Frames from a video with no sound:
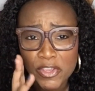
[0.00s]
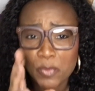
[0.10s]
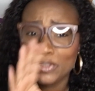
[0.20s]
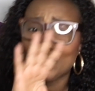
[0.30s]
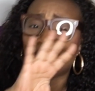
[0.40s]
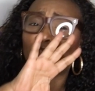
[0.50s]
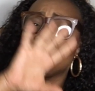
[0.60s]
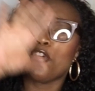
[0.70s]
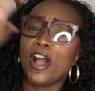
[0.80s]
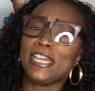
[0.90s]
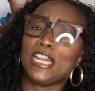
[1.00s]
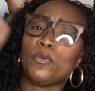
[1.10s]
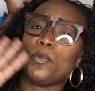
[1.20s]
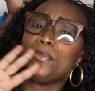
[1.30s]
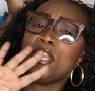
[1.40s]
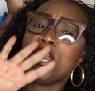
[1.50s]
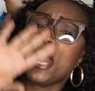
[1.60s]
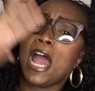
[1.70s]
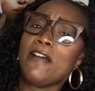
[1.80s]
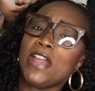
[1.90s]
You will destroy it.
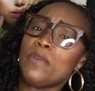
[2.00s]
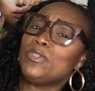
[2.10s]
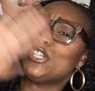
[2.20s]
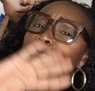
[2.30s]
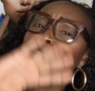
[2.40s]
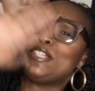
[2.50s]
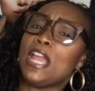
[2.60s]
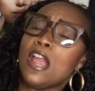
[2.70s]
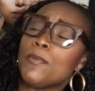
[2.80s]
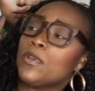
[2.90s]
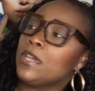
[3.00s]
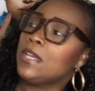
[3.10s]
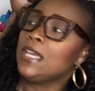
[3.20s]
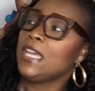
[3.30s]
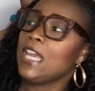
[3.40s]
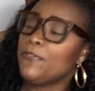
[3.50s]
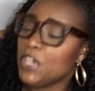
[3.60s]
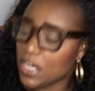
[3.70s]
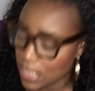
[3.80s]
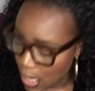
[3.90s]
It will just be terrible. If you know